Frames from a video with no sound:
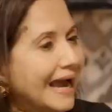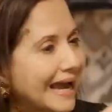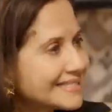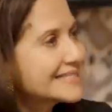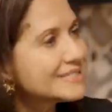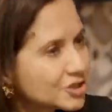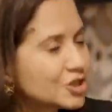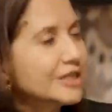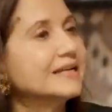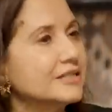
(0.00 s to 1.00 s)
Has this
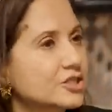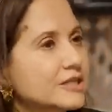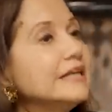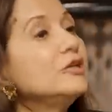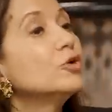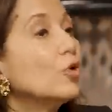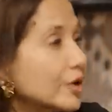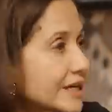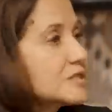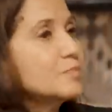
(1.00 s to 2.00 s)
changed in
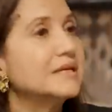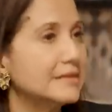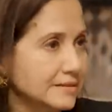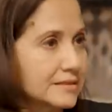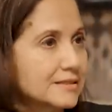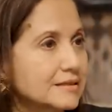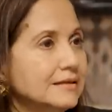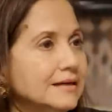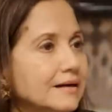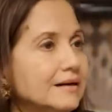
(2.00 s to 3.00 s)
your experience?
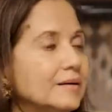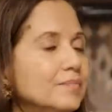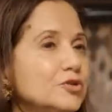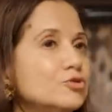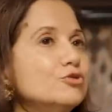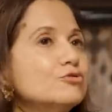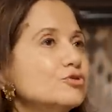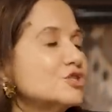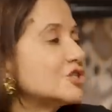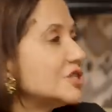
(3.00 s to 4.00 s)
Do
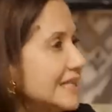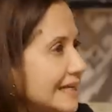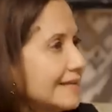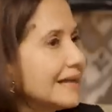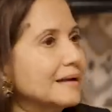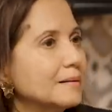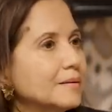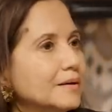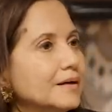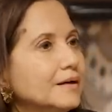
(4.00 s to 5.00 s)
you see that
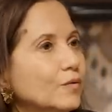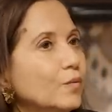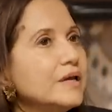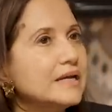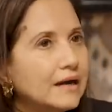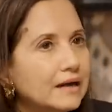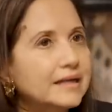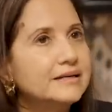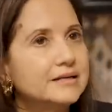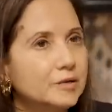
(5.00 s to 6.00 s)
we are
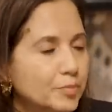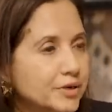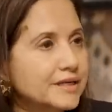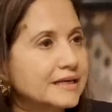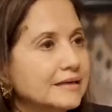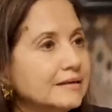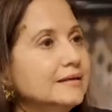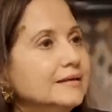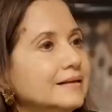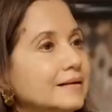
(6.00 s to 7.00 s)
interpreting
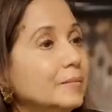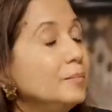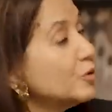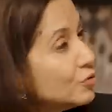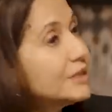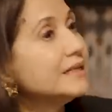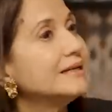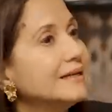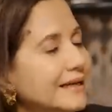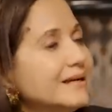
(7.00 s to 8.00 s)

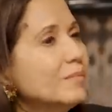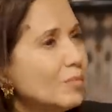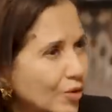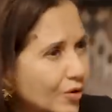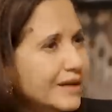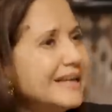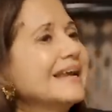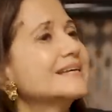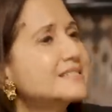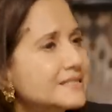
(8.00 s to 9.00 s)
beauty in a more
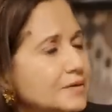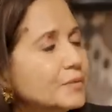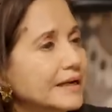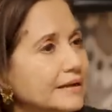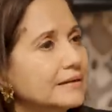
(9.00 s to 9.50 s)
elastic way?